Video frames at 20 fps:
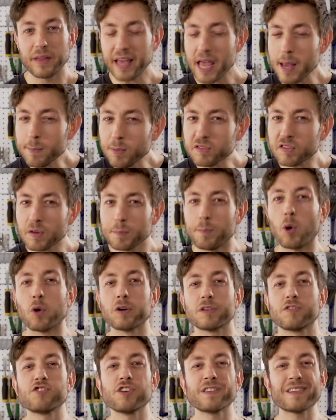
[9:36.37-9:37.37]
The cables and
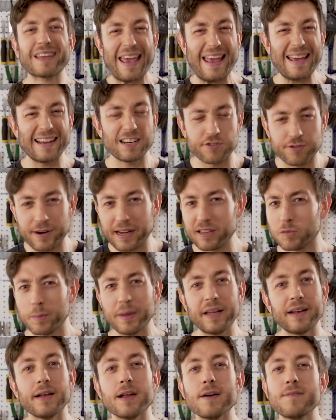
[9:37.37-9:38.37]
ports just can't
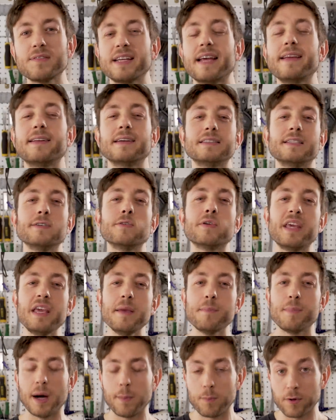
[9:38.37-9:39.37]
transmit enough data to
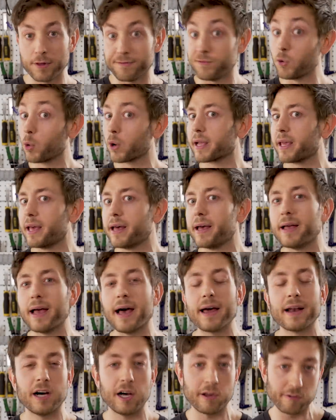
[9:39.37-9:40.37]
keep up with 4K
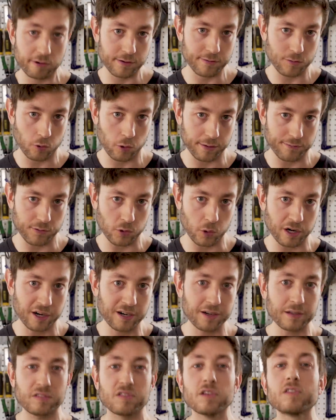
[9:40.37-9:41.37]
at 144
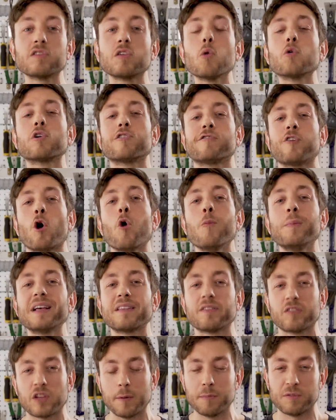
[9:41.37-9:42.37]
Hz, so chroma
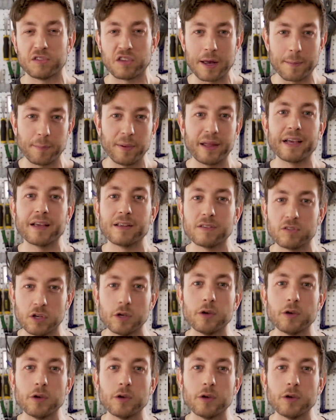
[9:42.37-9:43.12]
subsampling is